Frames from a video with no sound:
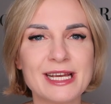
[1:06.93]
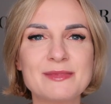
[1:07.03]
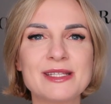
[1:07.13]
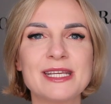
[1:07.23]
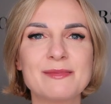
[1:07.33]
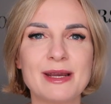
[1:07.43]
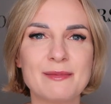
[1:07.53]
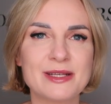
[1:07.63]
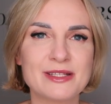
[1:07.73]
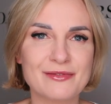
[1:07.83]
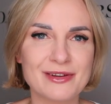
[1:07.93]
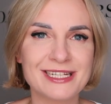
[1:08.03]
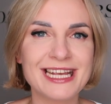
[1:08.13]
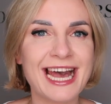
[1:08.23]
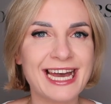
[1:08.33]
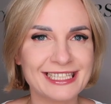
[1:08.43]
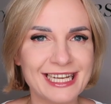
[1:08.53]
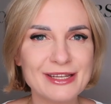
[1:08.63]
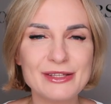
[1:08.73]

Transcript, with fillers: I'm seeing my best friend Anna.